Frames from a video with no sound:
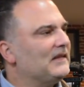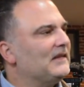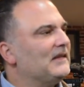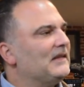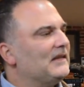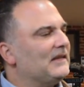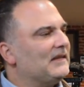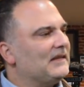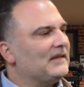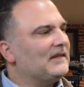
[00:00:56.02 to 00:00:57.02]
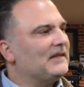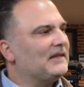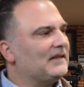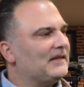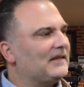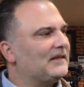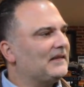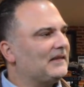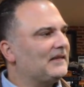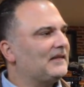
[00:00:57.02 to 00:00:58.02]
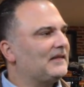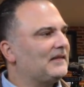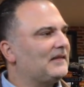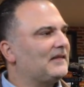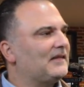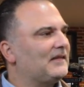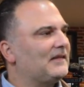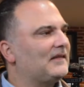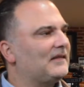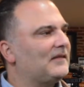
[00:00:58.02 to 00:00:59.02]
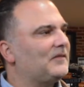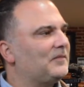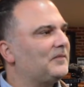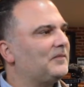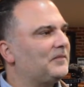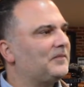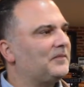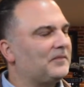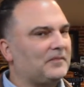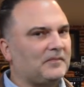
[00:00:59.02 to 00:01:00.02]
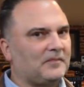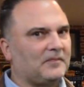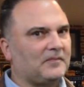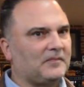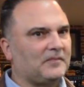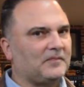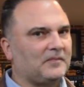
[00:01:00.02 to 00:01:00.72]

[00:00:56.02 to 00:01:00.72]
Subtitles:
No words are spoken by the person on screen.